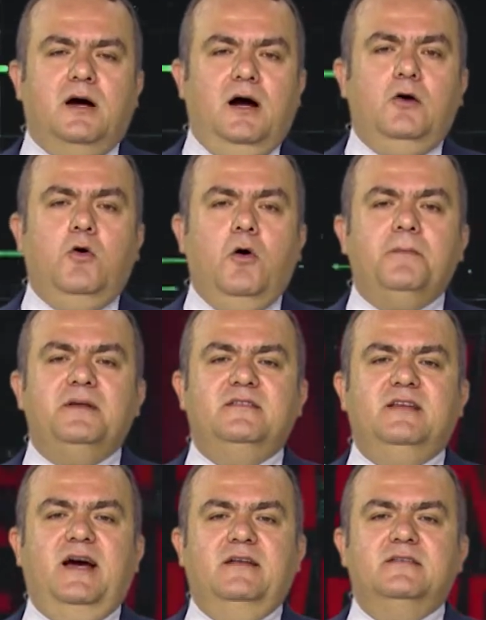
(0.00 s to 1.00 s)
Our hope
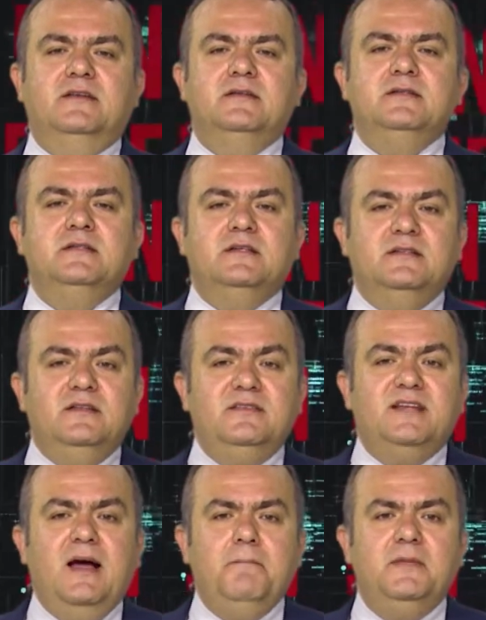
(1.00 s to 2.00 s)
is that
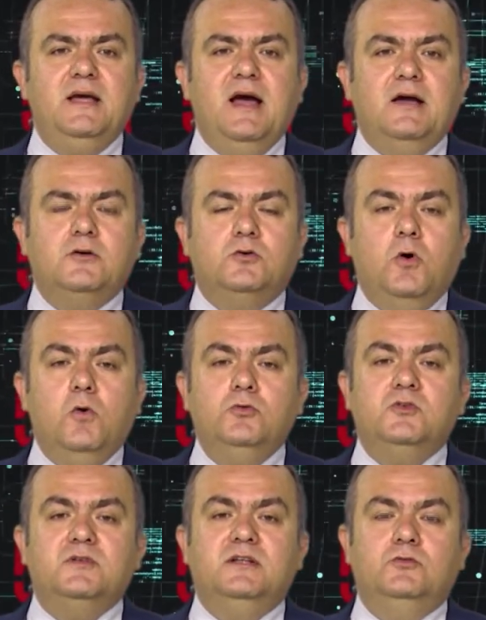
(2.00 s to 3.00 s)
this can be a
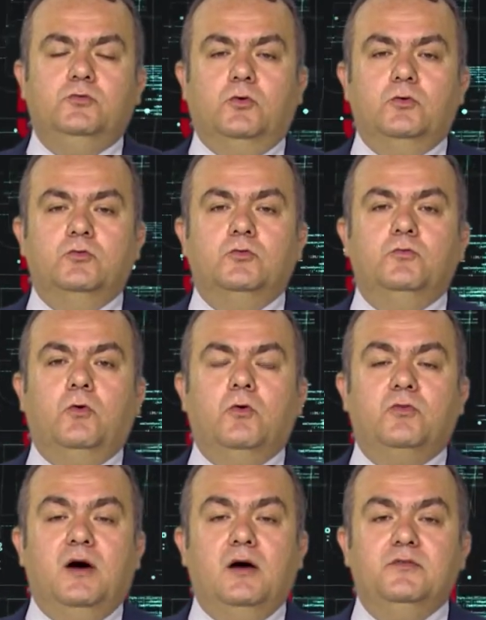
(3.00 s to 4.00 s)
go-to resource for
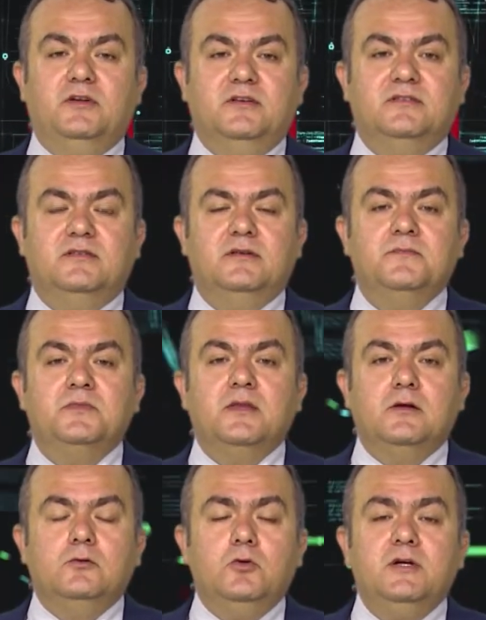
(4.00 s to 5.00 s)
founders
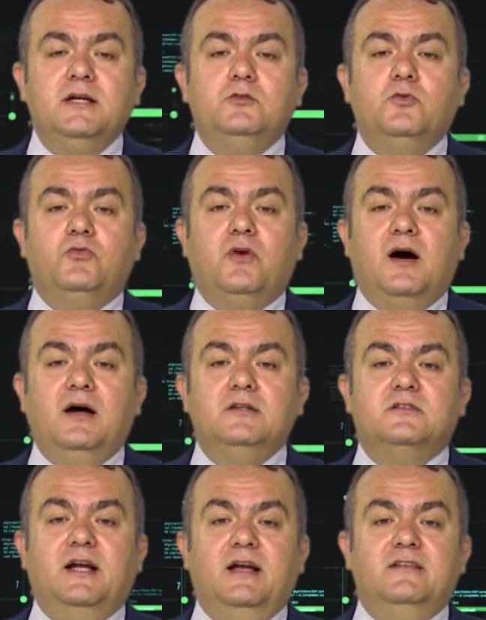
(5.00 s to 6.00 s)
looking to
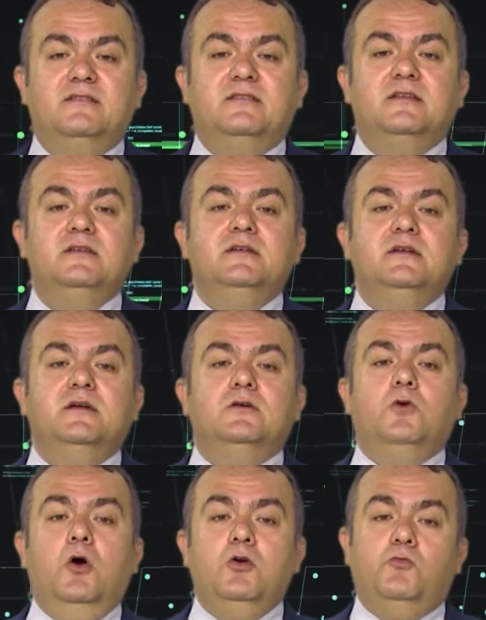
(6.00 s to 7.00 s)
fundraise
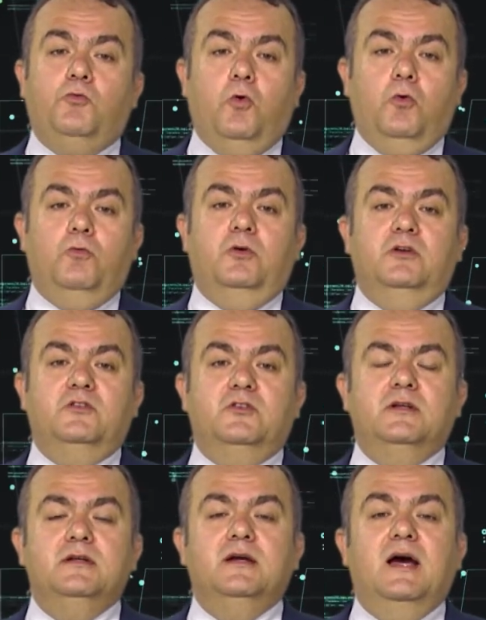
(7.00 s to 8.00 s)
going forward.
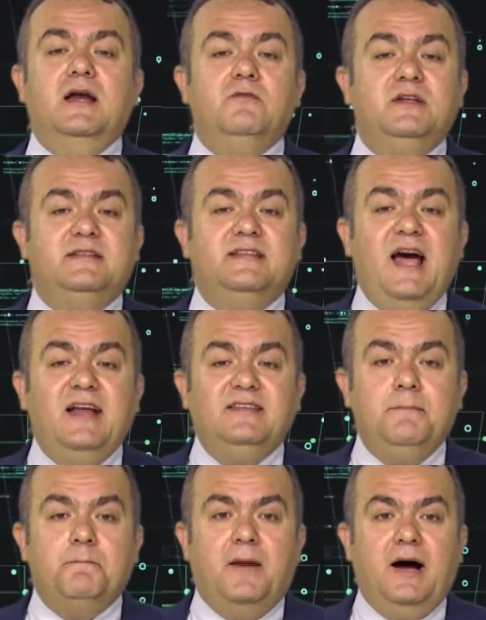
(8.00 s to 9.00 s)
And with that
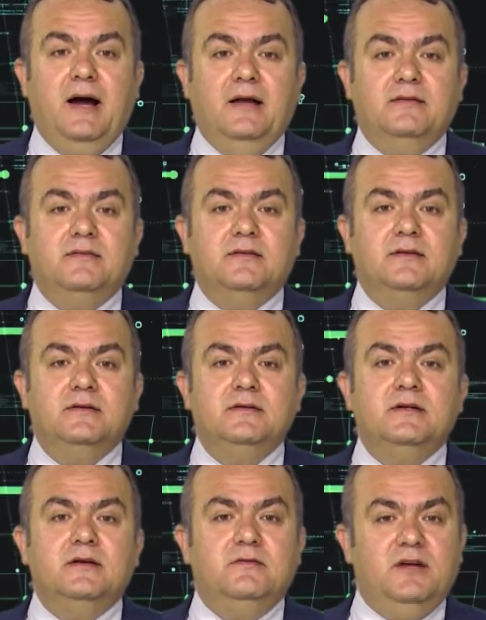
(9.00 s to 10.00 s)
in mind,
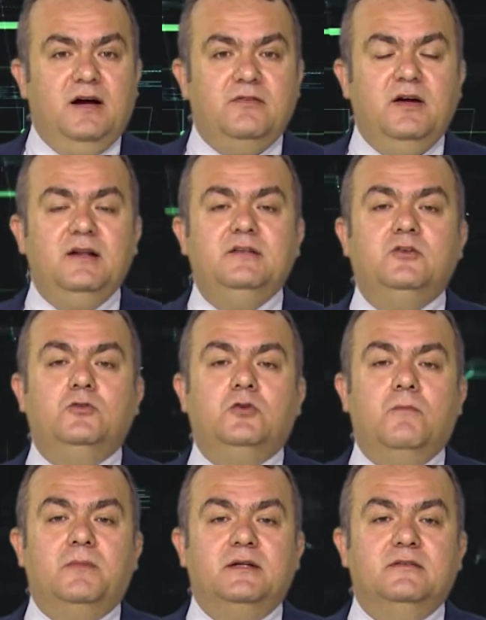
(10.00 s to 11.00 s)
we are very
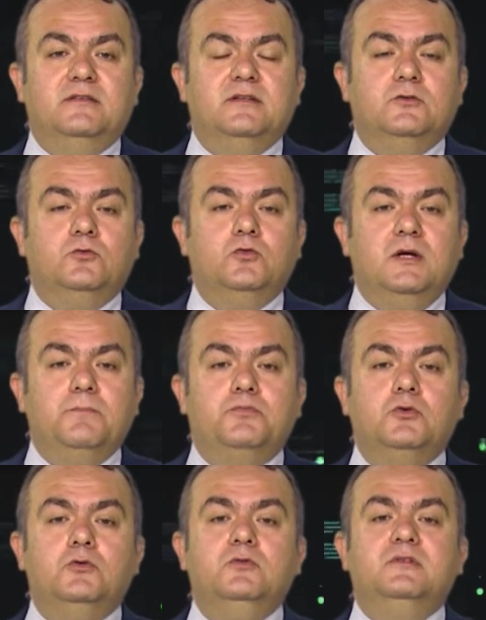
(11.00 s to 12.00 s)
determined to
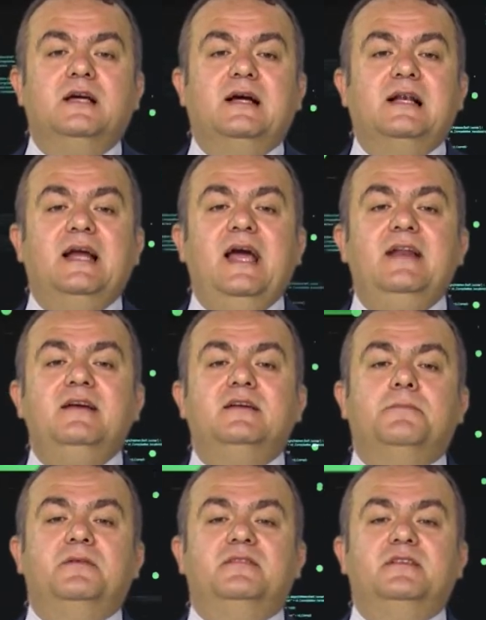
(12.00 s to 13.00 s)
improve the glaring
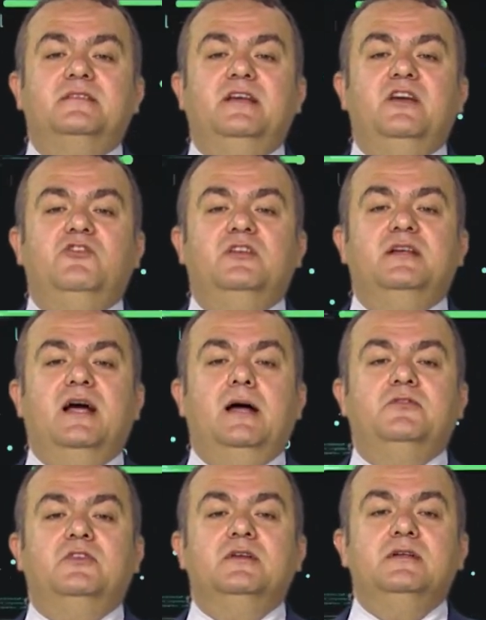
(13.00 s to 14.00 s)
representation
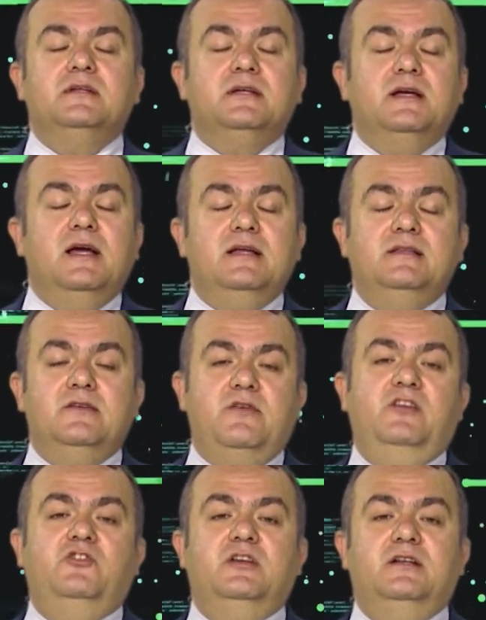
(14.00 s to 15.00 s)
gaps in the
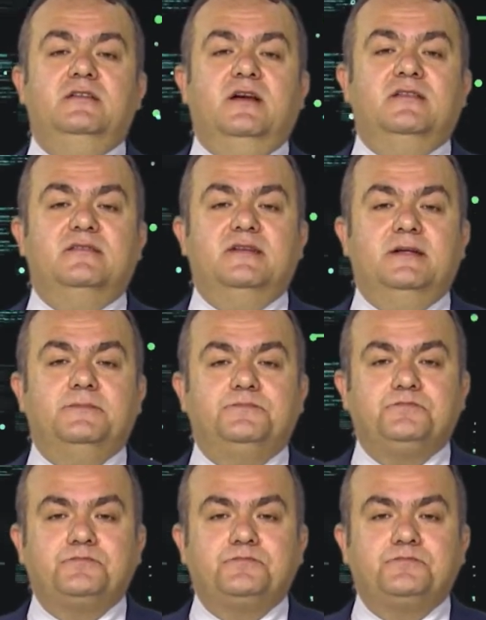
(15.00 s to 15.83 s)
venture industry.